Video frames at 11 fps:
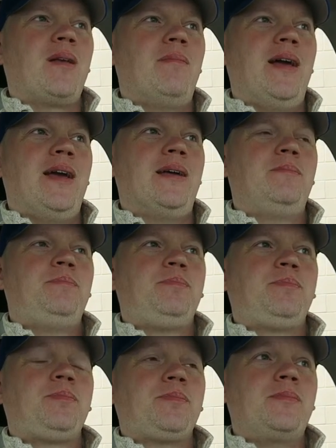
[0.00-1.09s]
Man,
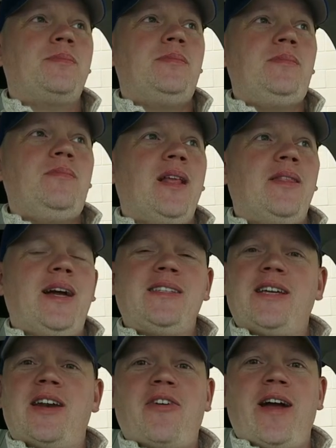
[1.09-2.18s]
that's
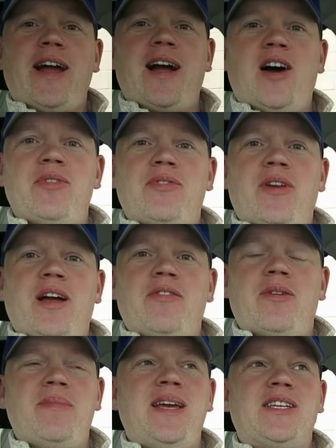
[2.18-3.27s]
got a great coffee
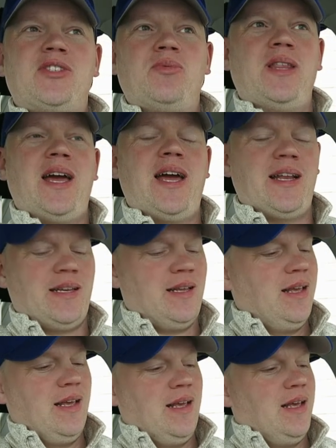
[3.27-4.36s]
flavor. Mixed with that
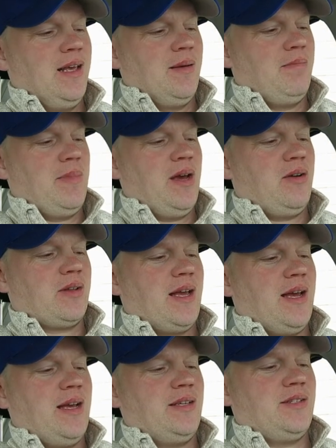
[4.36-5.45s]
milk
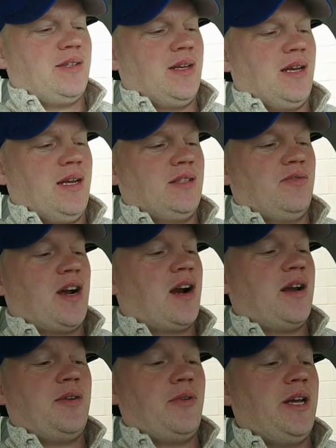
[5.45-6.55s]
taste. It's
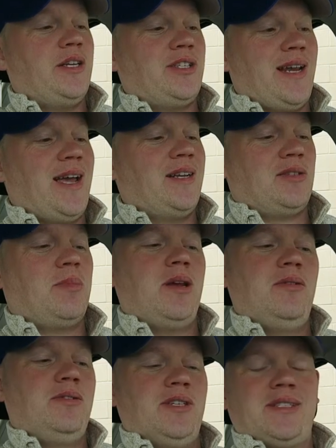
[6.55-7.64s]
very rich and
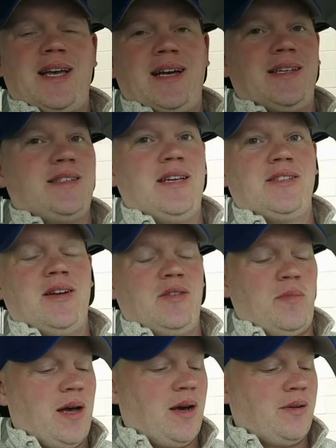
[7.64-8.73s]
smooth, just like it says on the
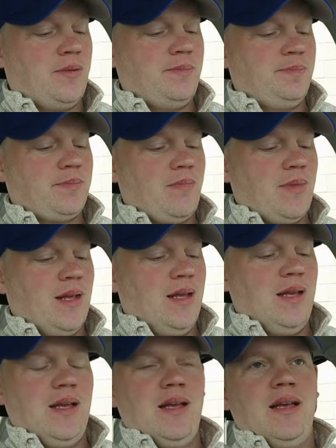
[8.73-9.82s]
bottle.
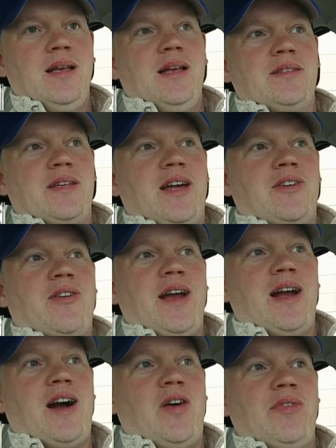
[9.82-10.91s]
It's got a
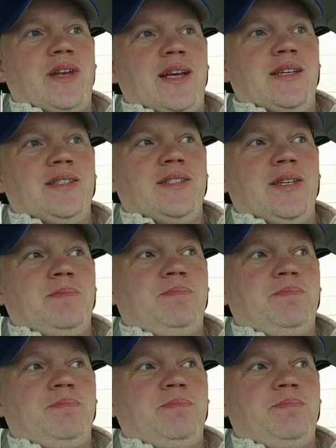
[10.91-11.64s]
great coffee taste.